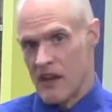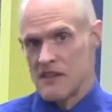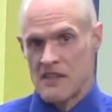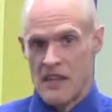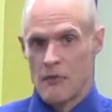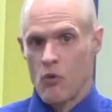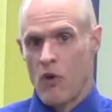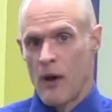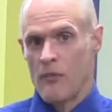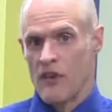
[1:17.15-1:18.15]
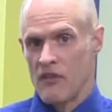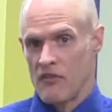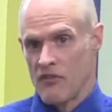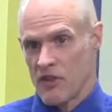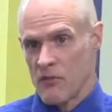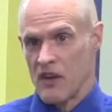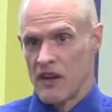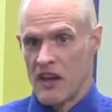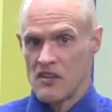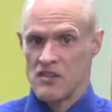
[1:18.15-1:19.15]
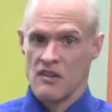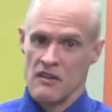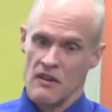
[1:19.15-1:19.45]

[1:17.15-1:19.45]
a team cooperative communication